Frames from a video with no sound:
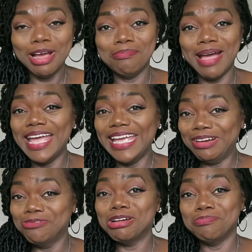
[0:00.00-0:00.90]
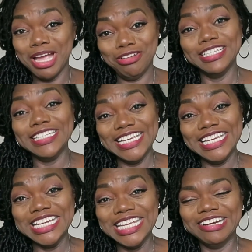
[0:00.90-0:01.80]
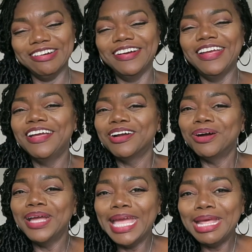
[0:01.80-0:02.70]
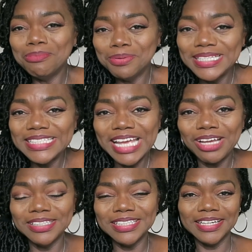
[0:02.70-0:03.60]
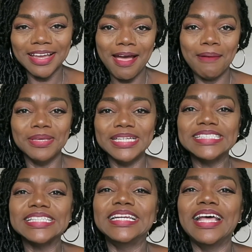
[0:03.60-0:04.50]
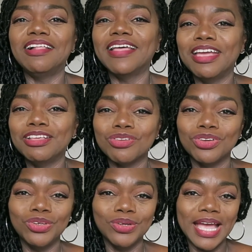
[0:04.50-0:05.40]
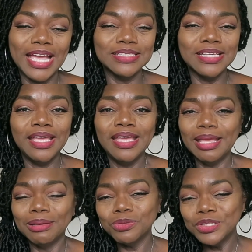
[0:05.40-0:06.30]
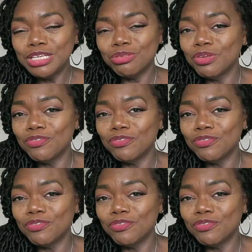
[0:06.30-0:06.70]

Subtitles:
Myra did here, go ahead and put it down in the comments and I'll answer you guys. And please,